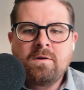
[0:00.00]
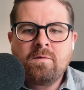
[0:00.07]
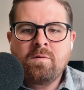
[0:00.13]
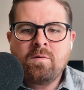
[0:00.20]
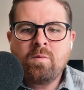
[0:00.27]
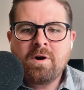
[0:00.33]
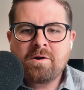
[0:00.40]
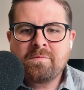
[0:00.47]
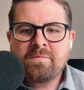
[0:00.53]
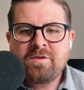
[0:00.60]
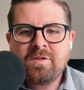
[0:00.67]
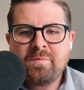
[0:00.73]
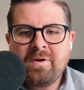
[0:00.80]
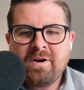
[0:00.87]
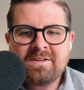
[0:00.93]
Well, welcome to
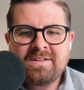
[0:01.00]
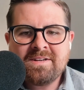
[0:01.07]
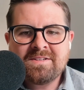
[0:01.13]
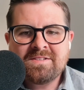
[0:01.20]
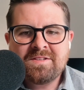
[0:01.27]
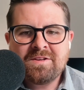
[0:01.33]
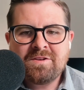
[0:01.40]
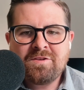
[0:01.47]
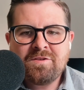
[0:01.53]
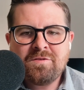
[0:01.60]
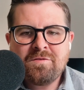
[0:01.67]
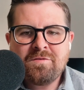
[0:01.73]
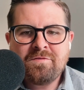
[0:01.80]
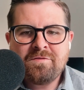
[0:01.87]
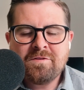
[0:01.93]
the podcast. Thank
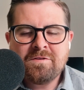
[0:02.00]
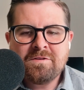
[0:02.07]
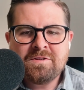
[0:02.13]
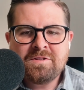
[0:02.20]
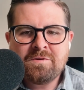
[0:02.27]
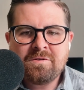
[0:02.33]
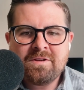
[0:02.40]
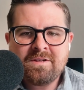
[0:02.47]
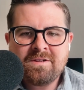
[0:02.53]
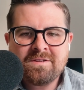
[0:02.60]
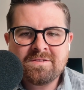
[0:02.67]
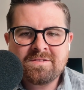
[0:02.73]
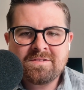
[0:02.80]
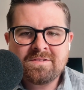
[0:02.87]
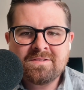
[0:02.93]
you for joining
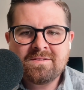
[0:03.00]
us,